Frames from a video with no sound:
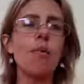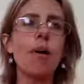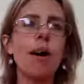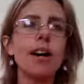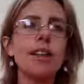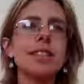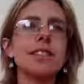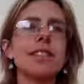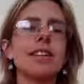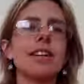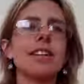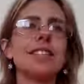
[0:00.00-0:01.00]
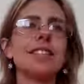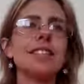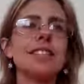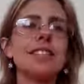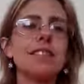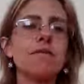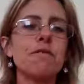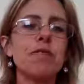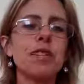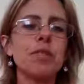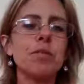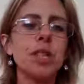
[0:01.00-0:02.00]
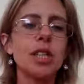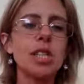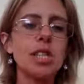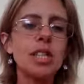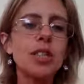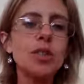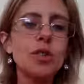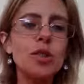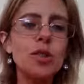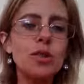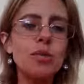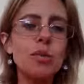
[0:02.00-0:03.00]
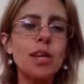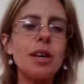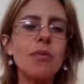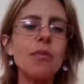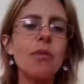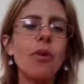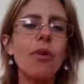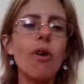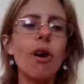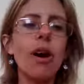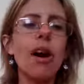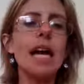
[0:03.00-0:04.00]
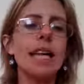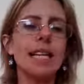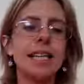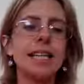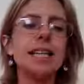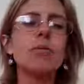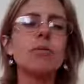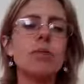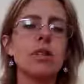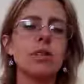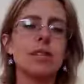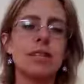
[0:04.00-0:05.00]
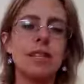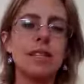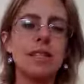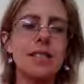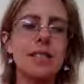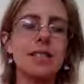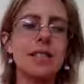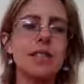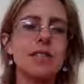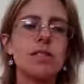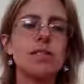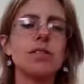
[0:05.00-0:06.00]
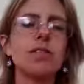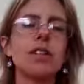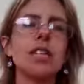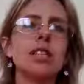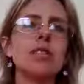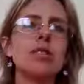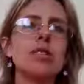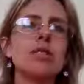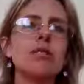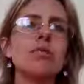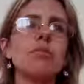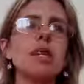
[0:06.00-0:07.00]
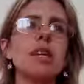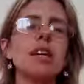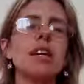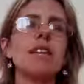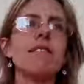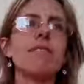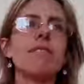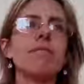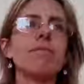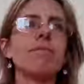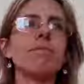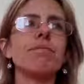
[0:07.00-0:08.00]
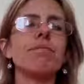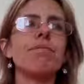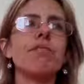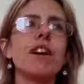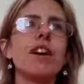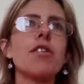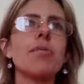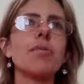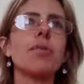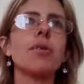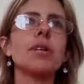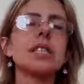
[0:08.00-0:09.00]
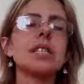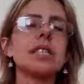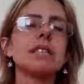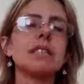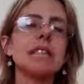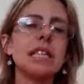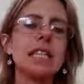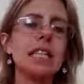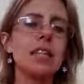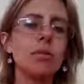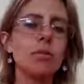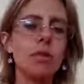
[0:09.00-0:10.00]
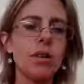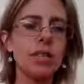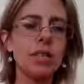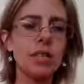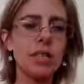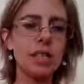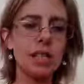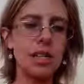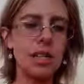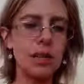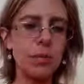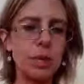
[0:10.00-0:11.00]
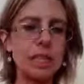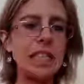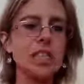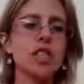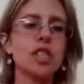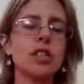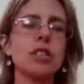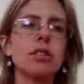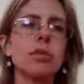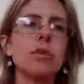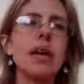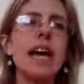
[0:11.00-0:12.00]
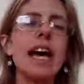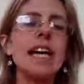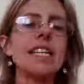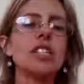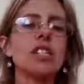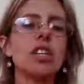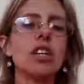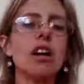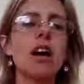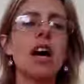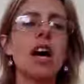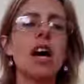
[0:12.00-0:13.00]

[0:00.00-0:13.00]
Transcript: But it is different because it used to be more keyword sensitive, so it used to be very important keyword repetition on the page, the